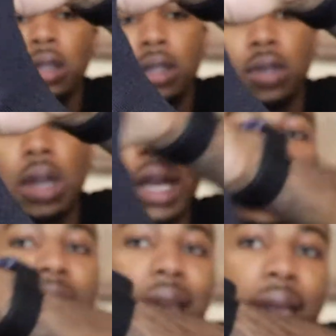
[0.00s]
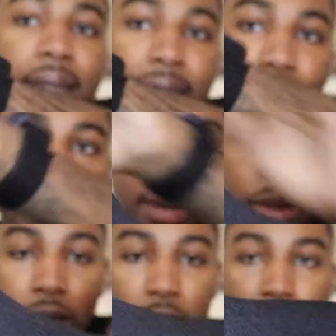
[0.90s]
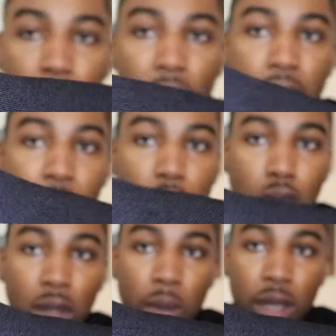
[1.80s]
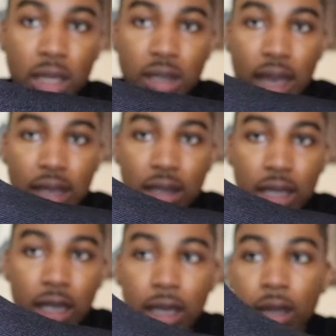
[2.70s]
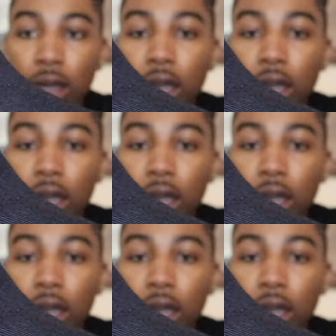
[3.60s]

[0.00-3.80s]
So I got a size 9, man, and my next ones I'm gonna get a size 10.